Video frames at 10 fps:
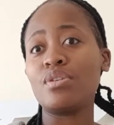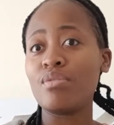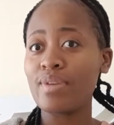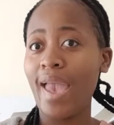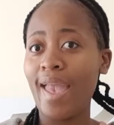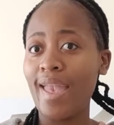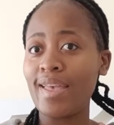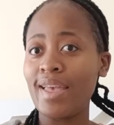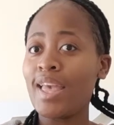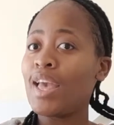Okay.
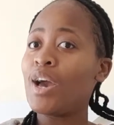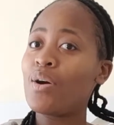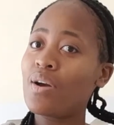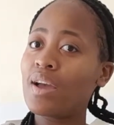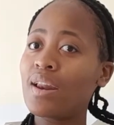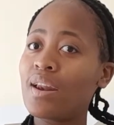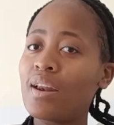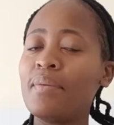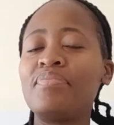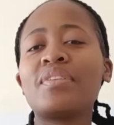
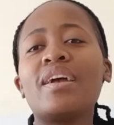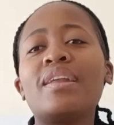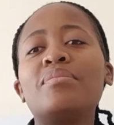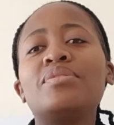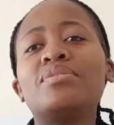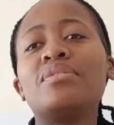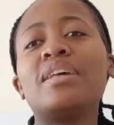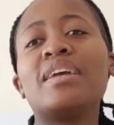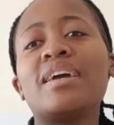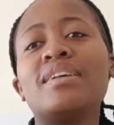And I'm also
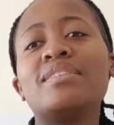like, guys,